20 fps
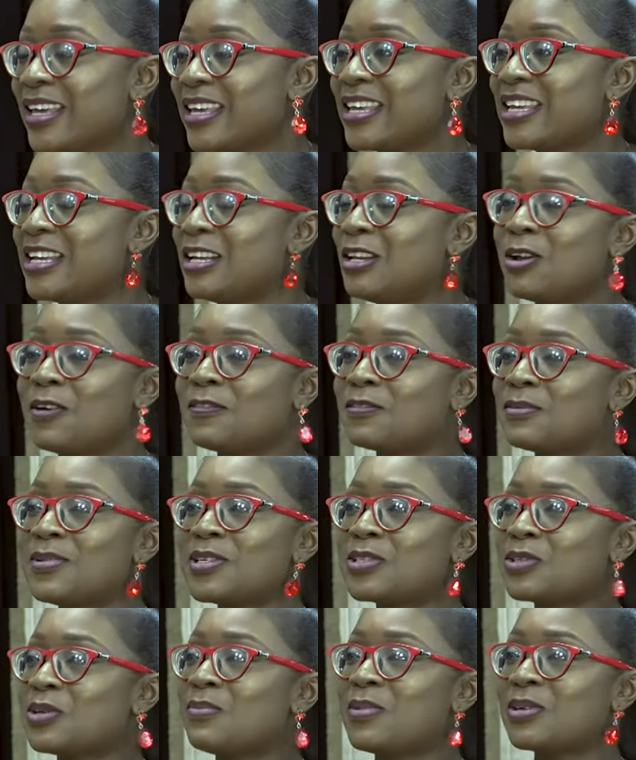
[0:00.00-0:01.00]
He loved me
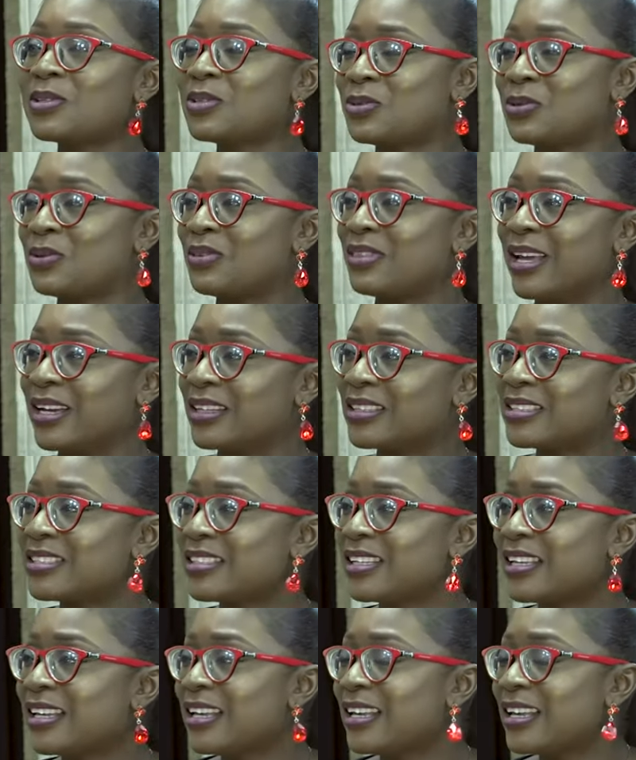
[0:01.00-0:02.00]
so much so that
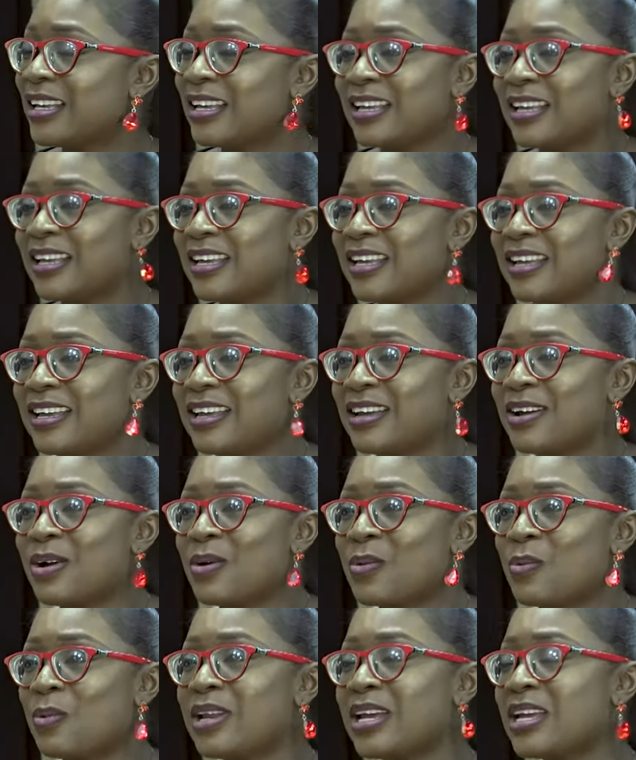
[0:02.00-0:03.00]

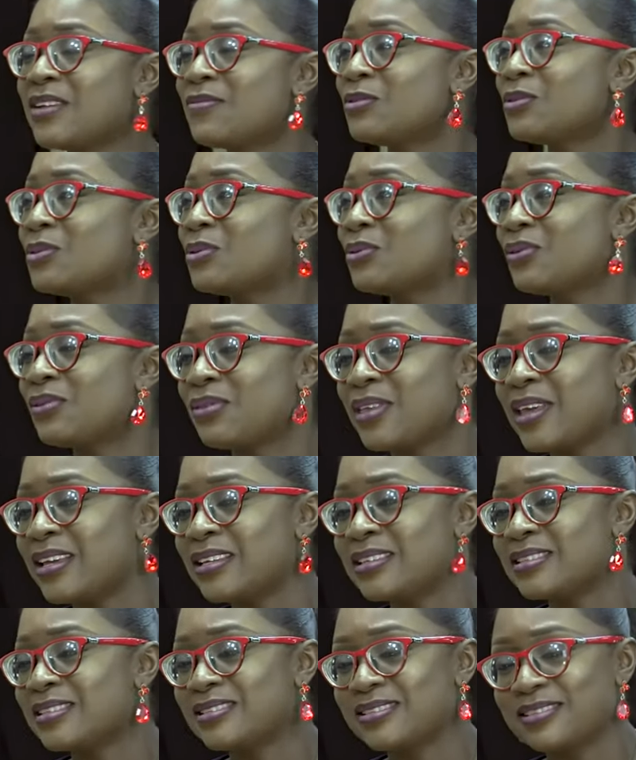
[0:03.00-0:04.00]
when I even do
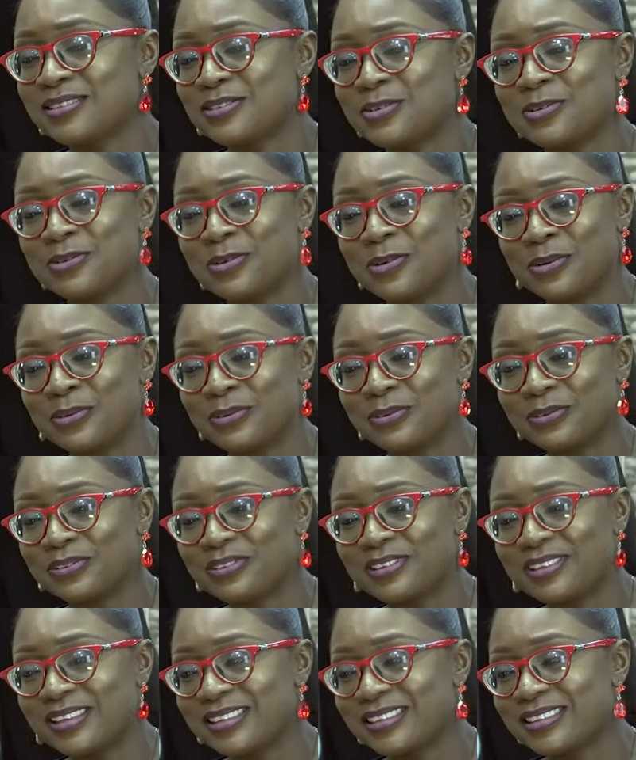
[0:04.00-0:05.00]
things, you know,
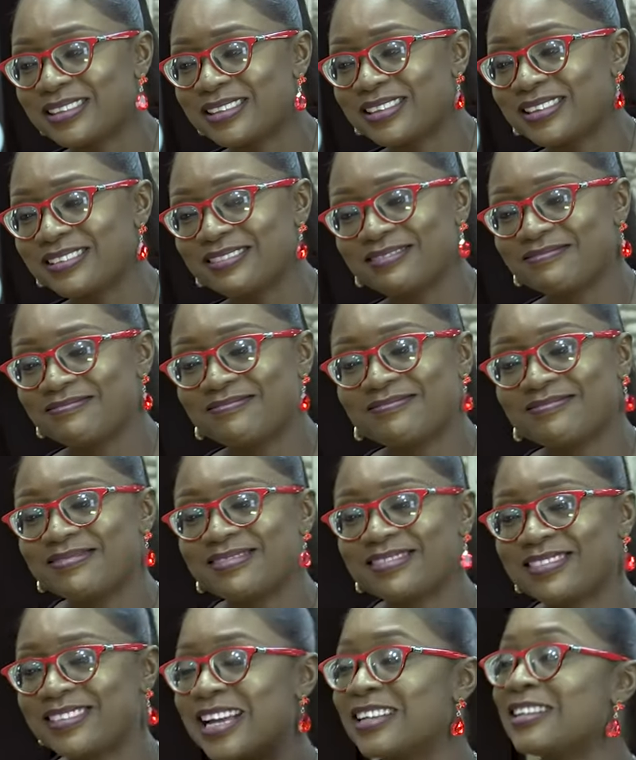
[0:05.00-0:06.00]

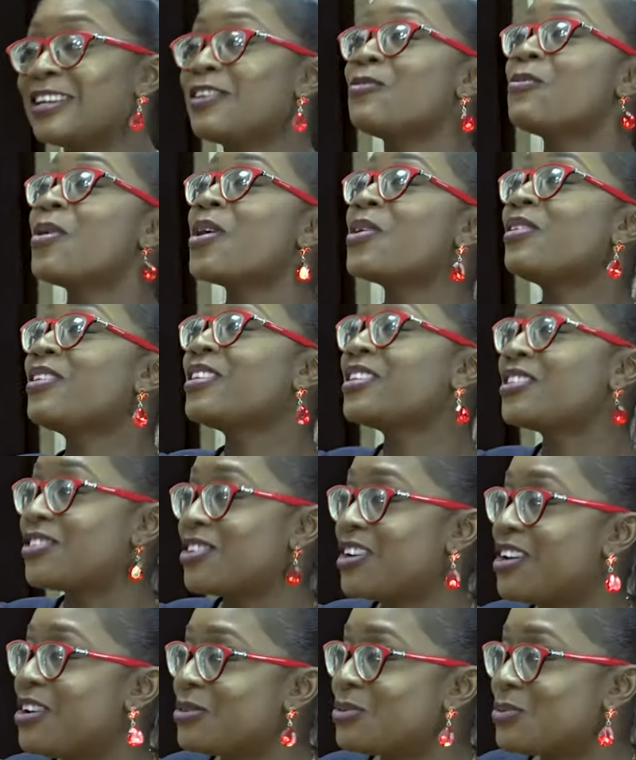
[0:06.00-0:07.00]
that a regular
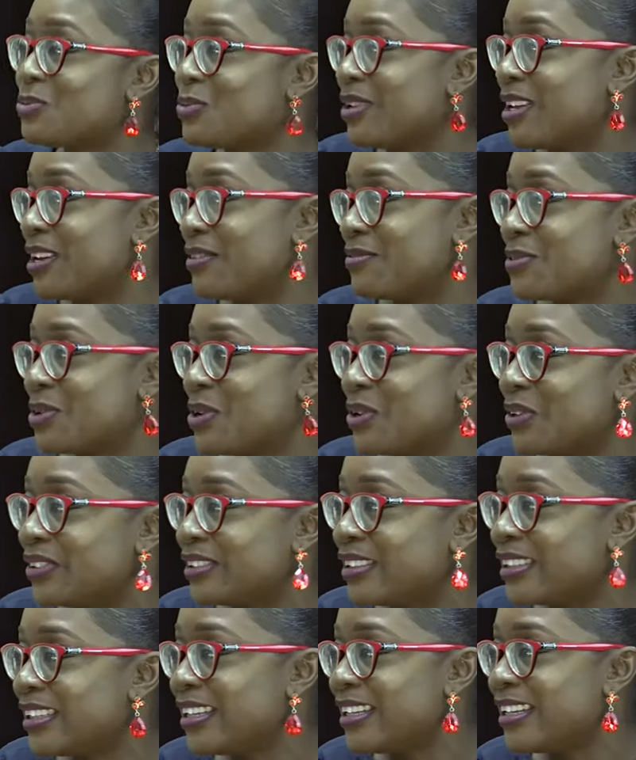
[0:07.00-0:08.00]
child will have
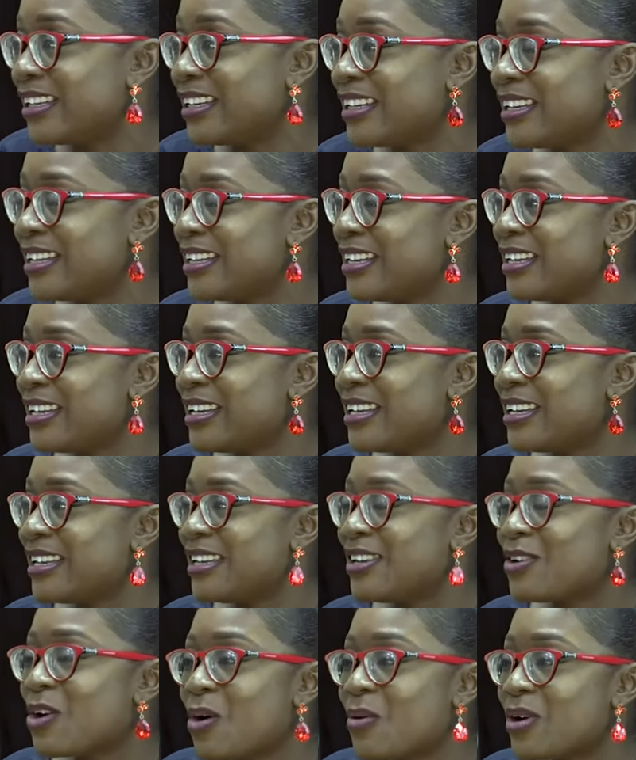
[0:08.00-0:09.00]
done,
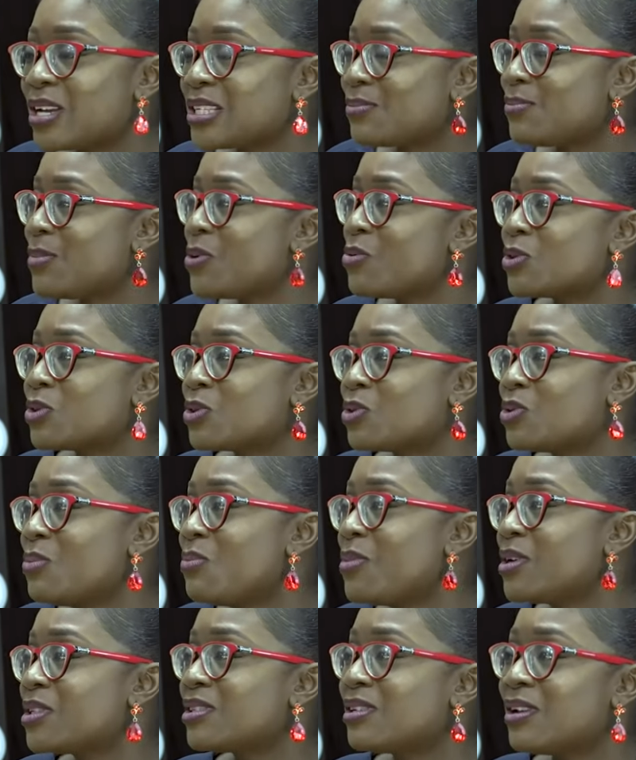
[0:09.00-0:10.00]
he corrects me with so
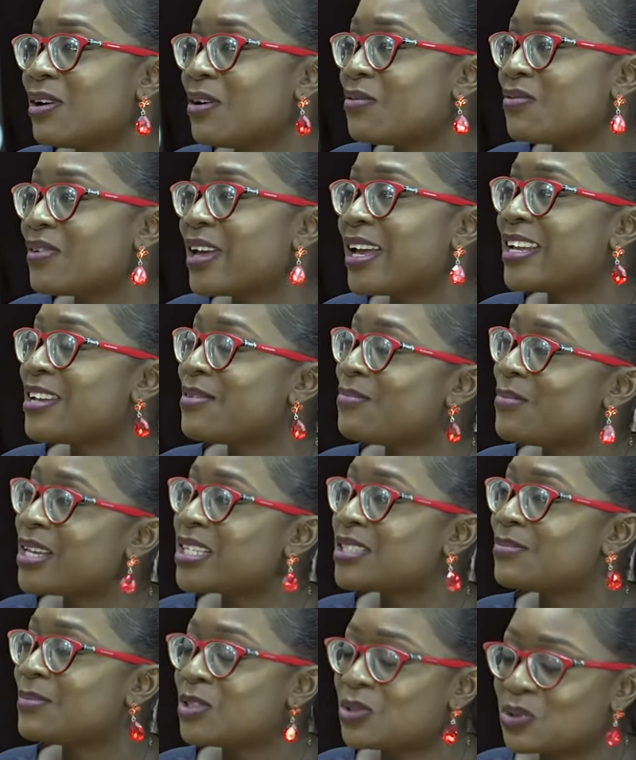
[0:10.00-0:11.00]
much love, and he
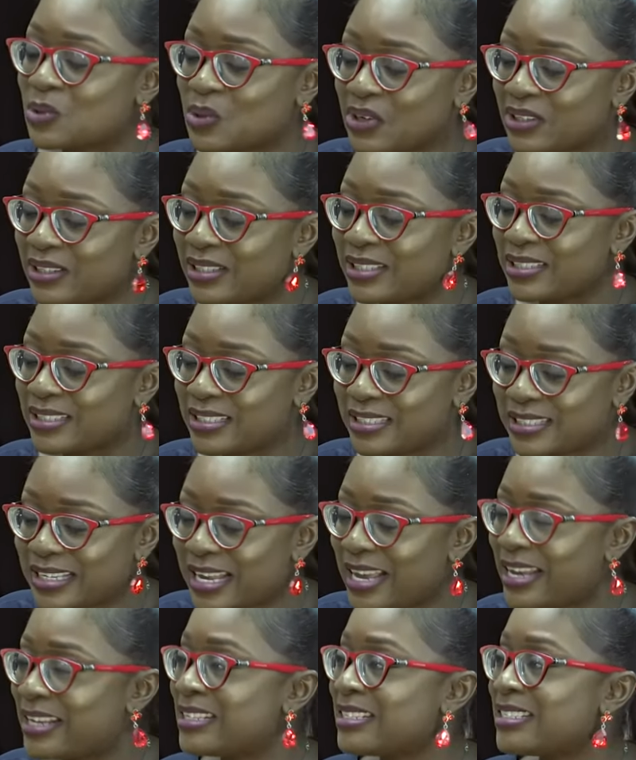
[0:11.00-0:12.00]
makes me to
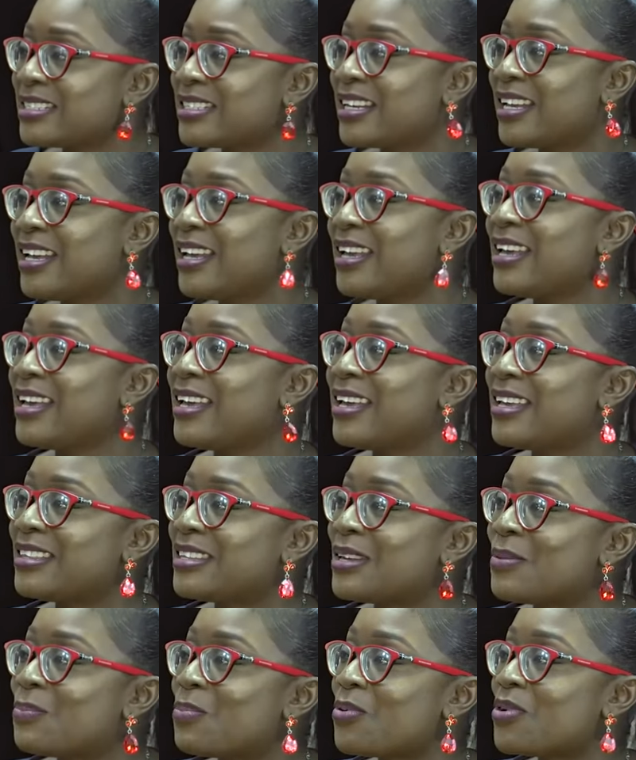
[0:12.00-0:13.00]
understand
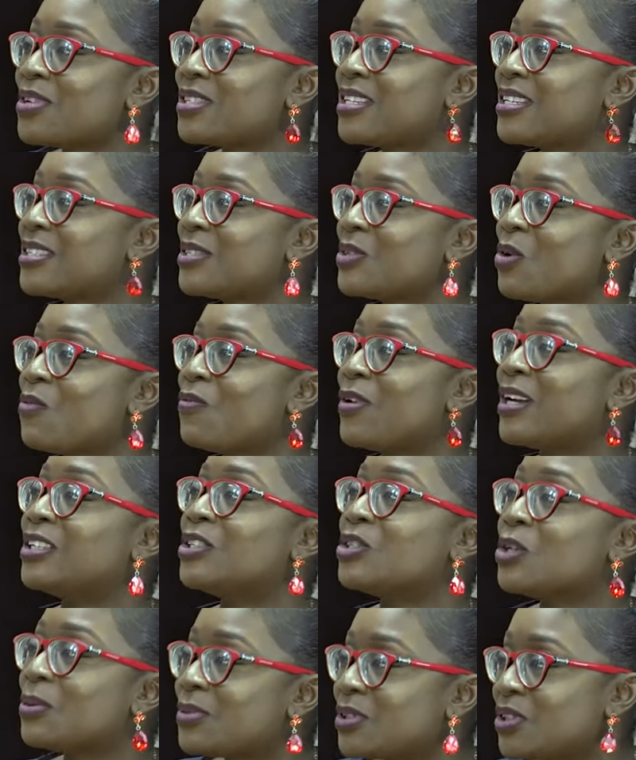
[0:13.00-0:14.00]
the process of
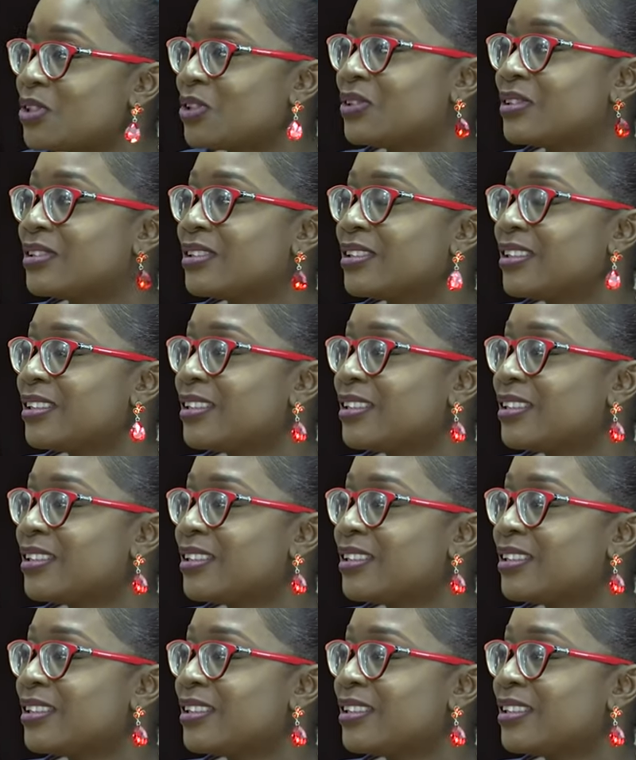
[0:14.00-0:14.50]
adoption.